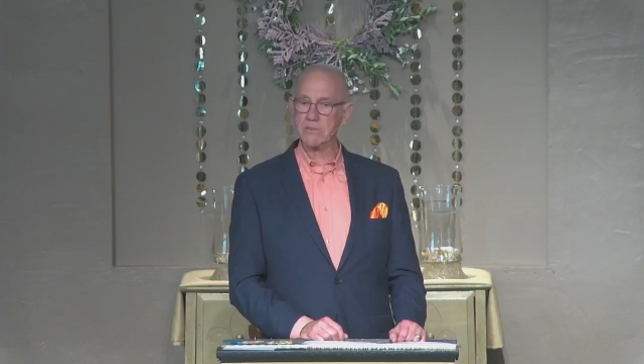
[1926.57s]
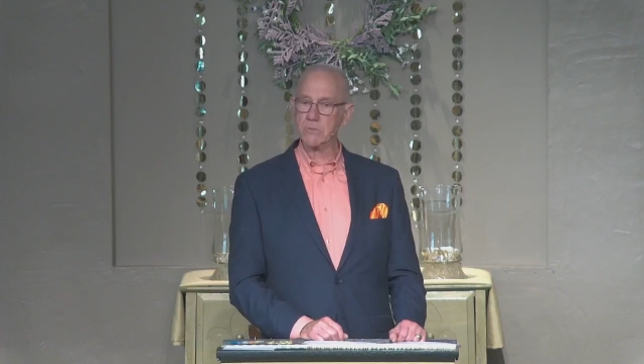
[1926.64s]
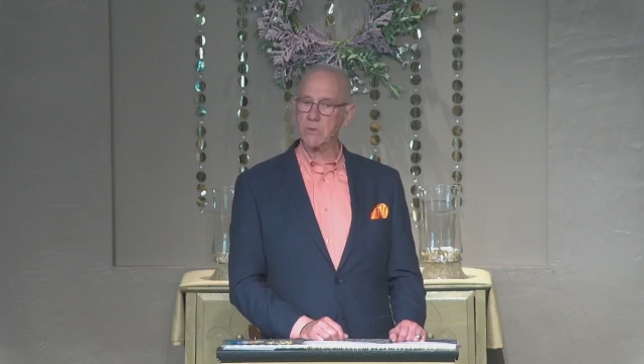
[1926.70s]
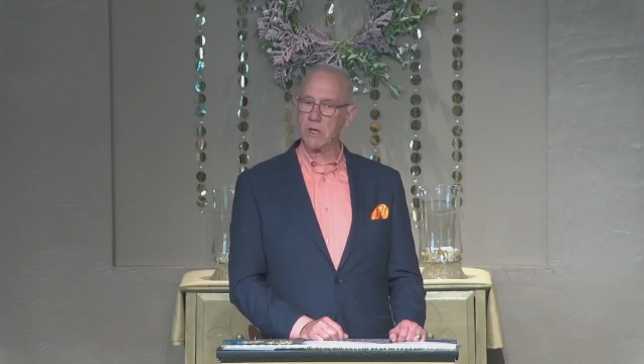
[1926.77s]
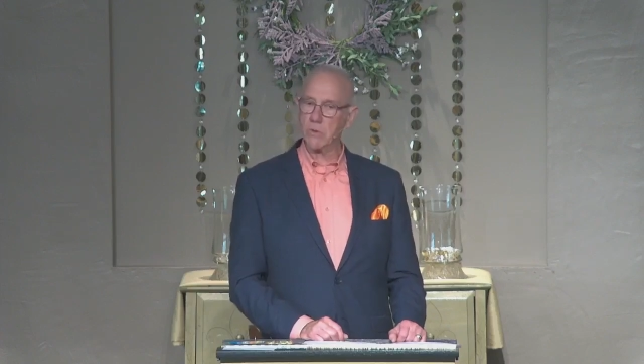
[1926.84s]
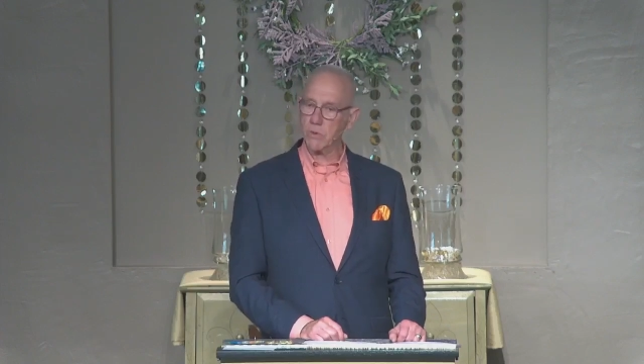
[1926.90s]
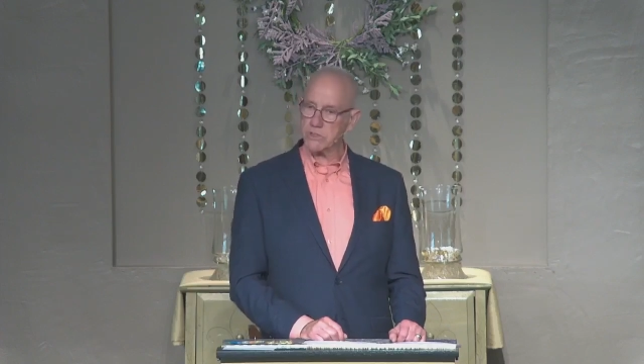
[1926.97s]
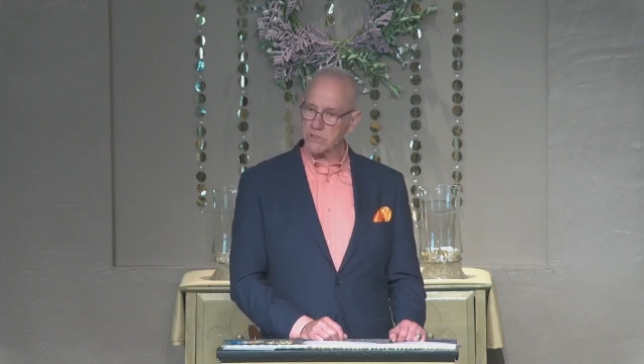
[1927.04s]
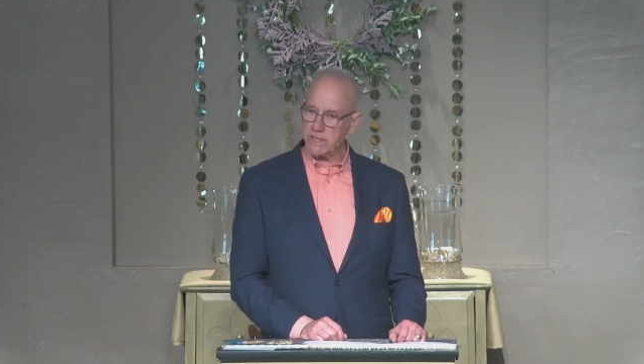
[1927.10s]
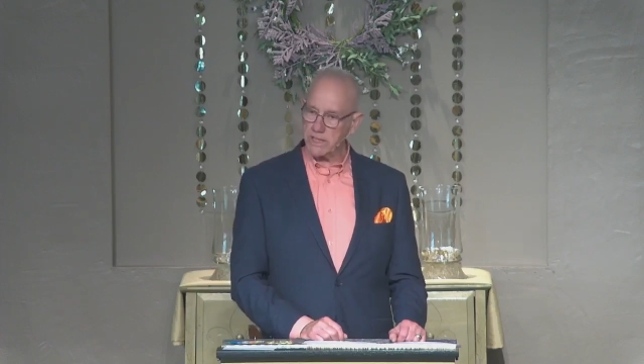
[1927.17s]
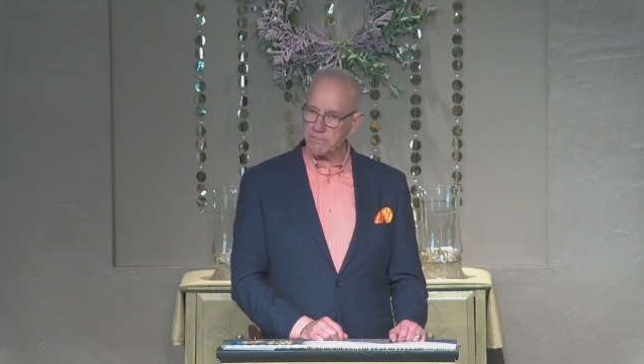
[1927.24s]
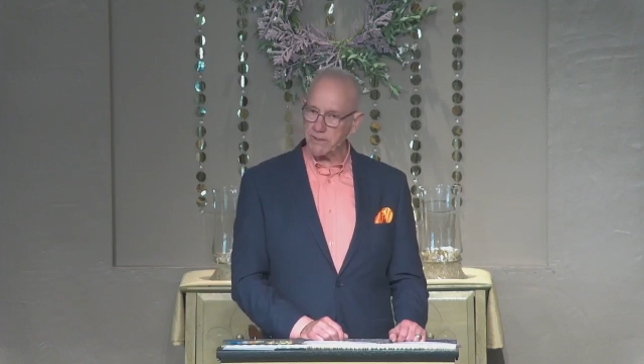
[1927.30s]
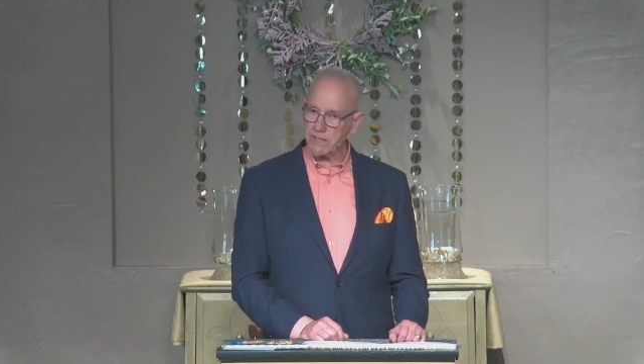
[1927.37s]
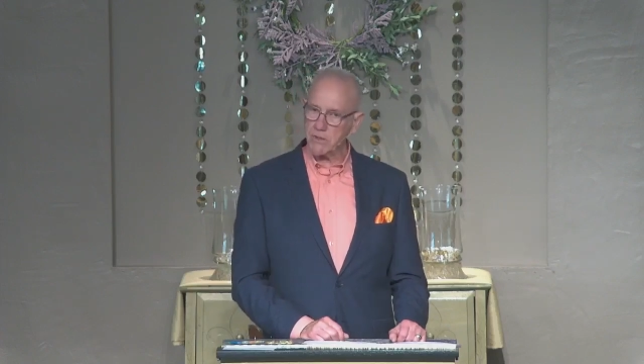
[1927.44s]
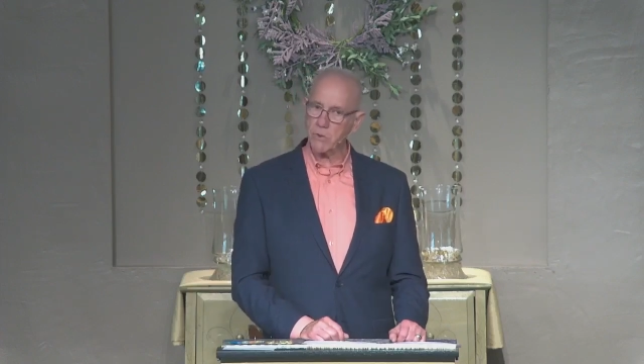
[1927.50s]
I said, well, what's
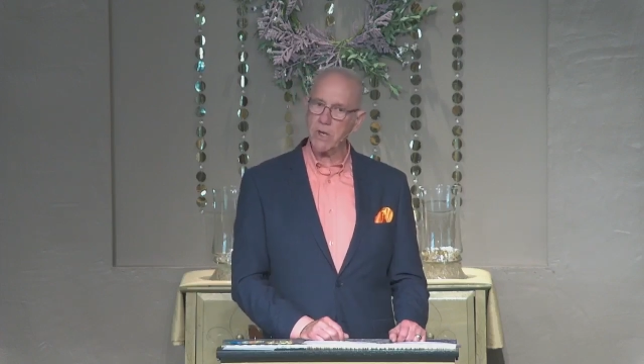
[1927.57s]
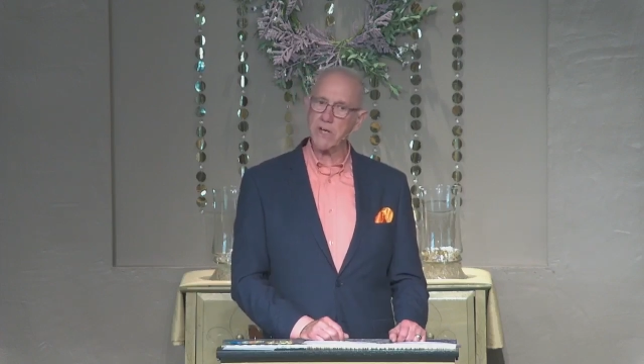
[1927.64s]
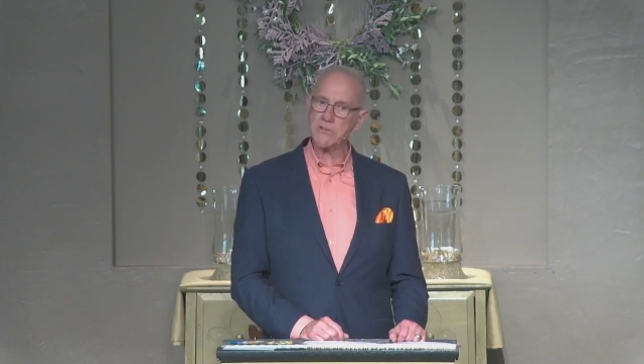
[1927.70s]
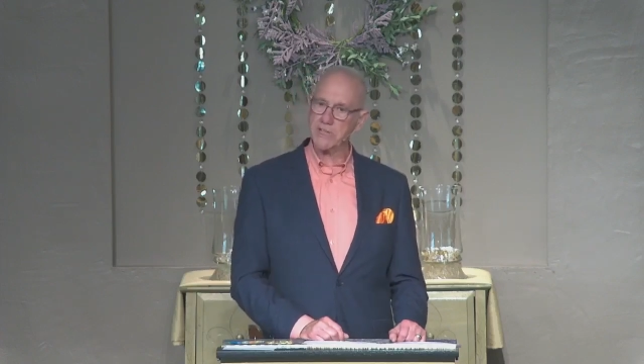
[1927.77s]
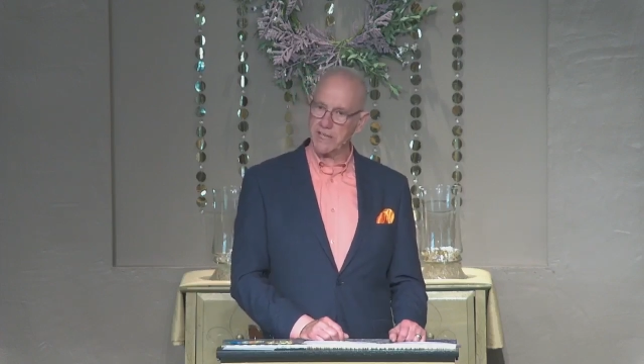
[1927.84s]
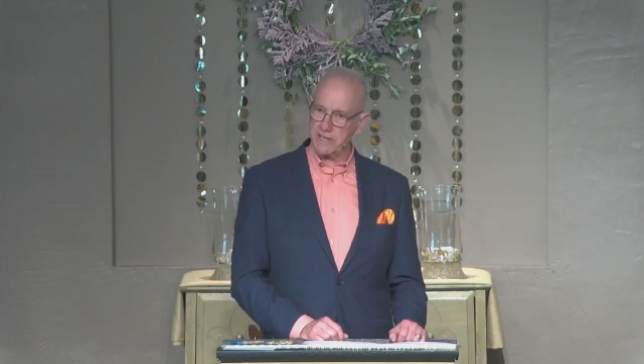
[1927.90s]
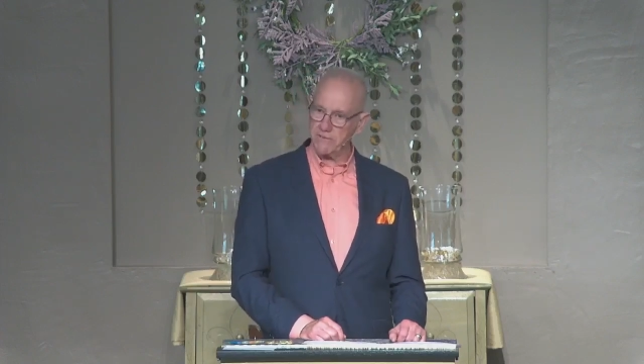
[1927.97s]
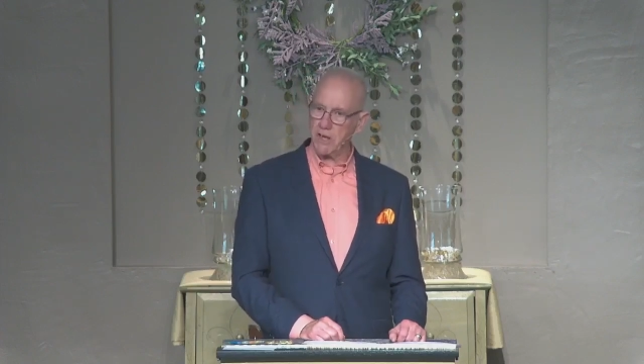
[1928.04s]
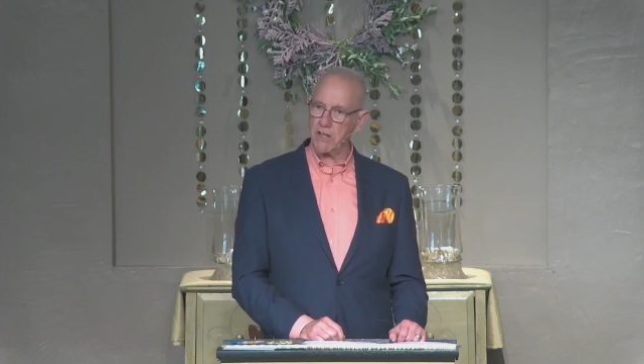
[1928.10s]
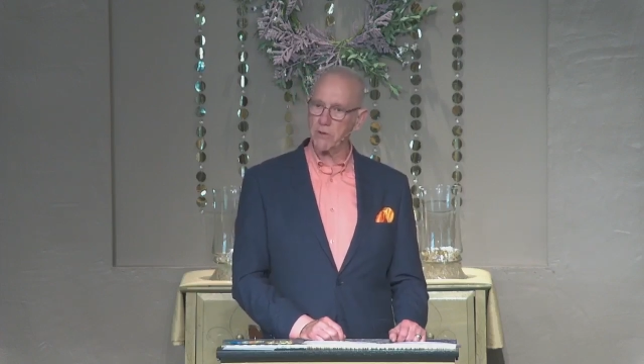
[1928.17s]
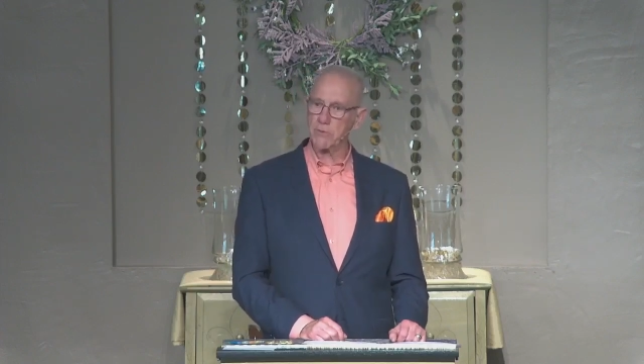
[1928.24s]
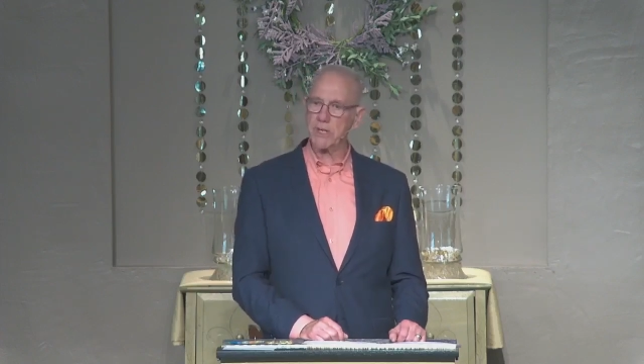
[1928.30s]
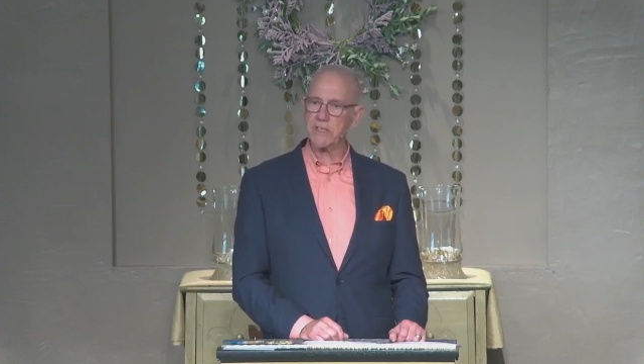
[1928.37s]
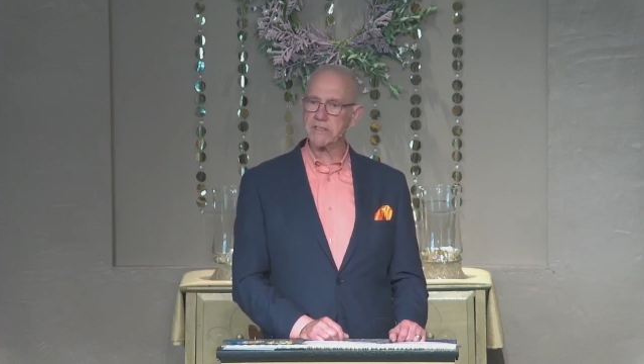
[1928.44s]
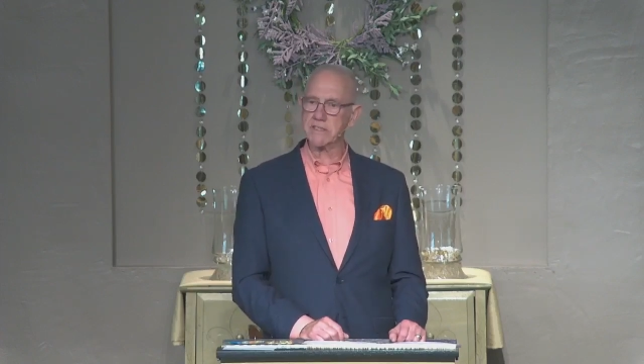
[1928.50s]
keeping you? Well, she gave
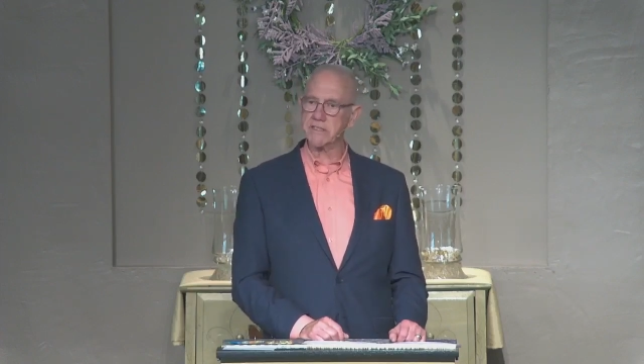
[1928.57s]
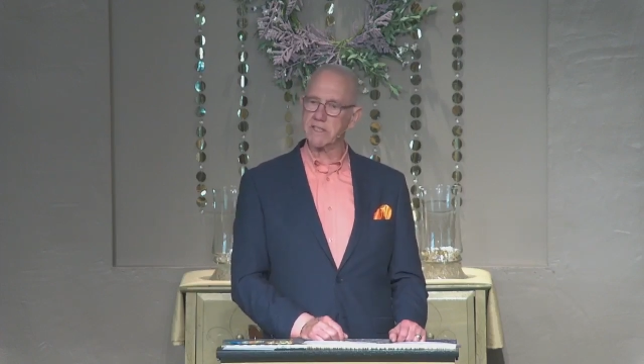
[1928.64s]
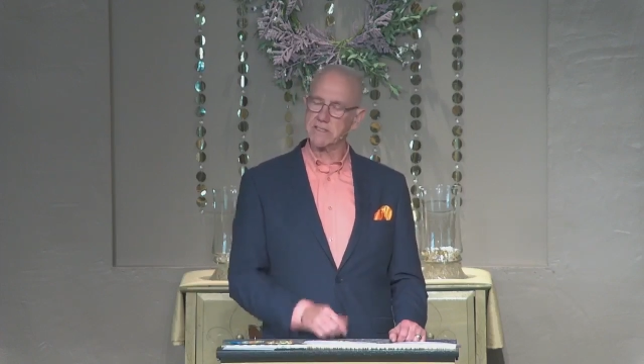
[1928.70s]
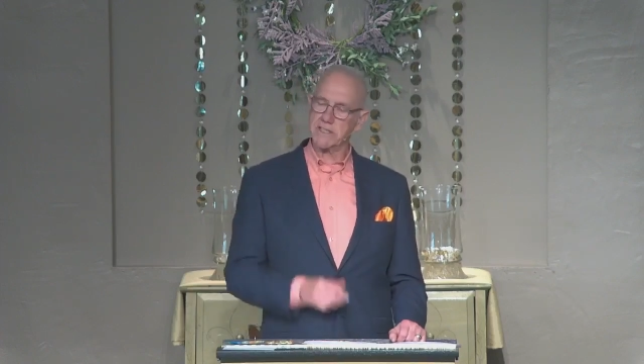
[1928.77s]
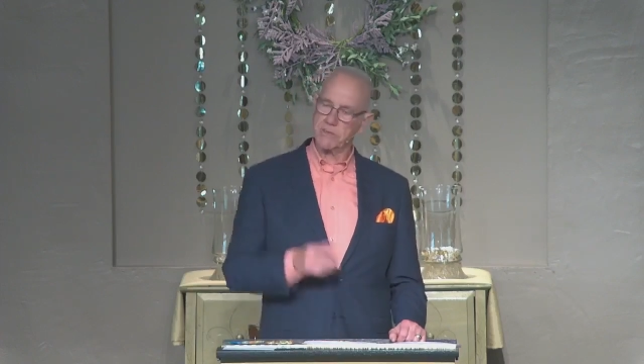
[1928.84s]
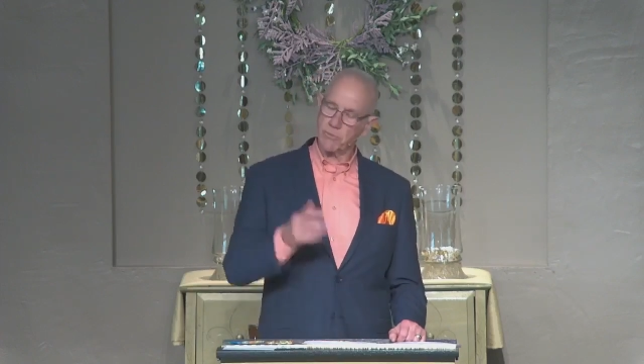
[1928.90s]
all the reasons.